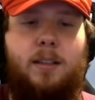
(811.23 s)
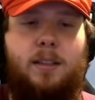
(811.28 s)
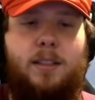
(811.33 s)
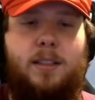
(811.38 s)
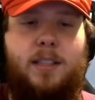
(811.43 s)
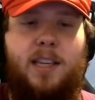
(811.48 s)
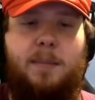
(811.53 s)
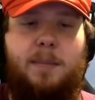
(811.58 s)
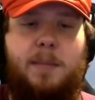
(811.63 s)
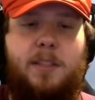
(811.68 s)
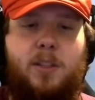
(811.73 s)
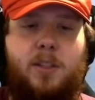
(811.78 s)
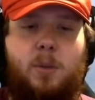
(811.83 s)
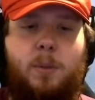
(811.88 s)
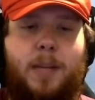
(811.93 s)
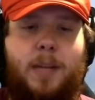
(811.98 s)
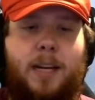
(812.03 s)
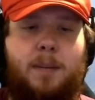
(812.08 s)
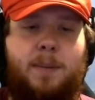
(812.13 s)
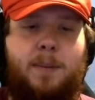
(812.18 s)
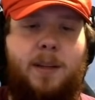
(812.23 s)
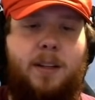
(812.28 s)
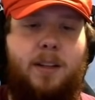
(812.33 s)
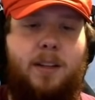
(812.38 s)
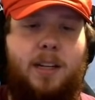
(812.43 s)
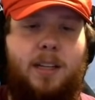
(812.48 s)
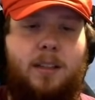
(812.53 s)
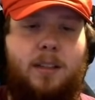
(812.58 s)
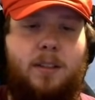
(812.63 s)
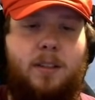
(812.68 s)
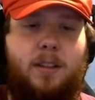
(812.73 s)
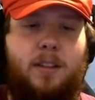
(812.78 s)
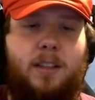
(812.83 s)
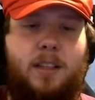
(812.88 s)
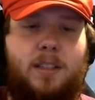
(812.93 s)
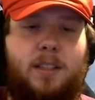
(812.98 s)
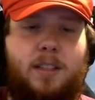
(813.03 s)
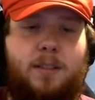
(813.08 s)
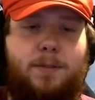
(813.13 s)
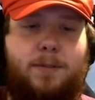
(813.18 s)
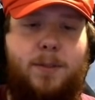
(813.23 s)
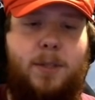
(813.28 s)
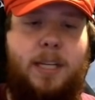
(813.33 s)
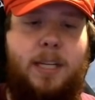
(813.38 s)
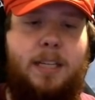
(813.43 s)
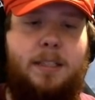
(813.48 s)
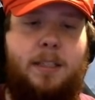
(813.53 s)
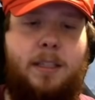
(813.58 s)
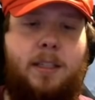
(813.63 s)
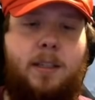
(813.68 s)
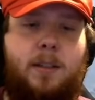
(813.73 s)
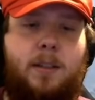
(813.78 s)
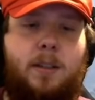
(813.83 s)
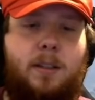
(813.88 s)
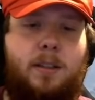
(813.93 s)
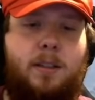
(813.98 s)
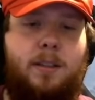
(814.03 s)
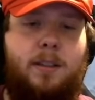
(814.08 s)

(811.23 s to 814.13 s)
Same as you, Black Belt. I learned this a few days ago.